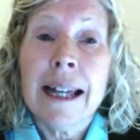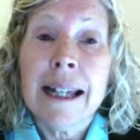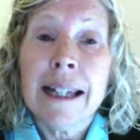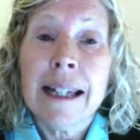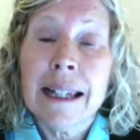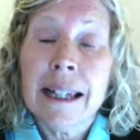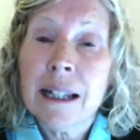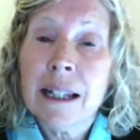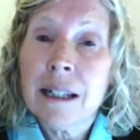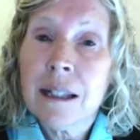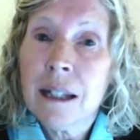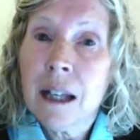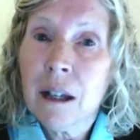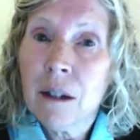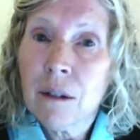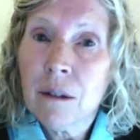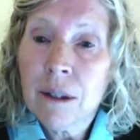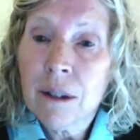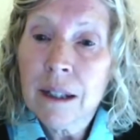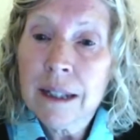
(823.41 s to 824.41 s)
can tell
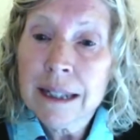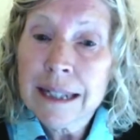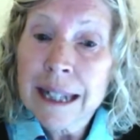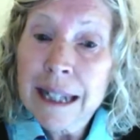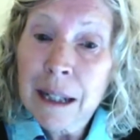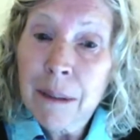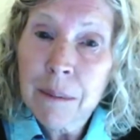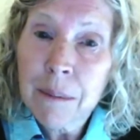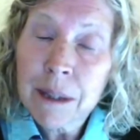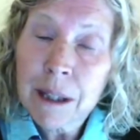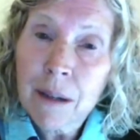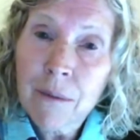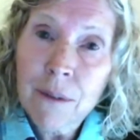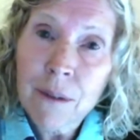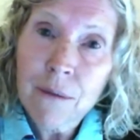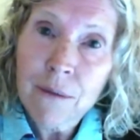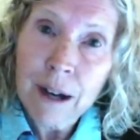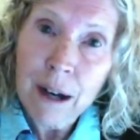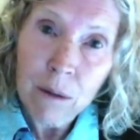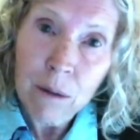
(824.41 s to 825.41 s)
you the names of the
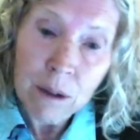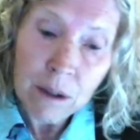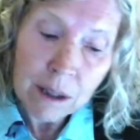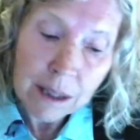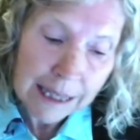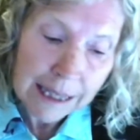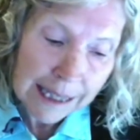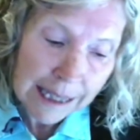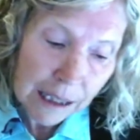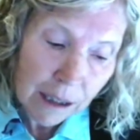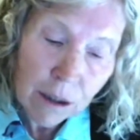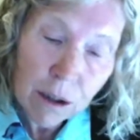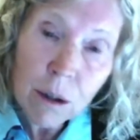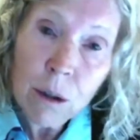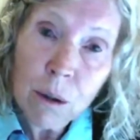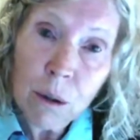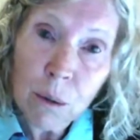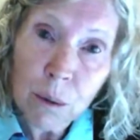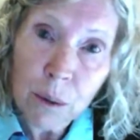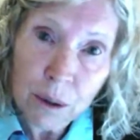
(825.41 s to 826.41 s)
vowels in
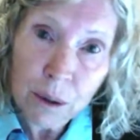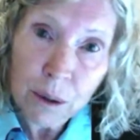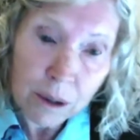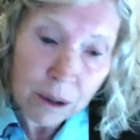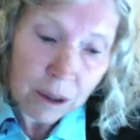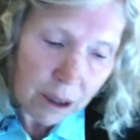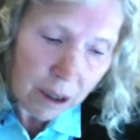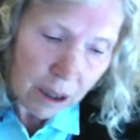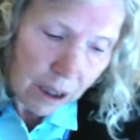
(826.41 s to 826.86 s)
order.